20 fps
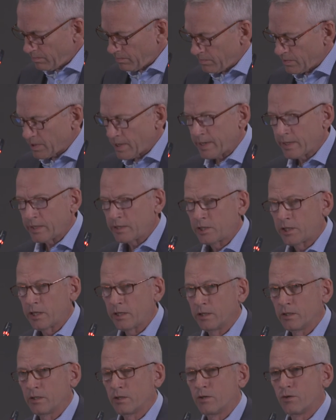Not
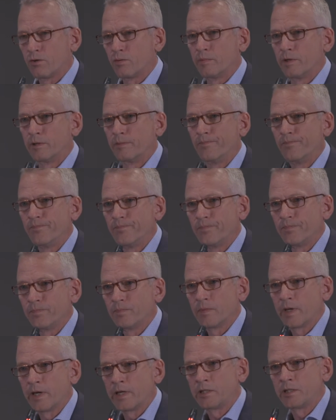Ecce Homo,
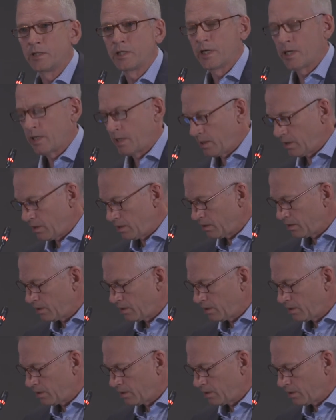Ecce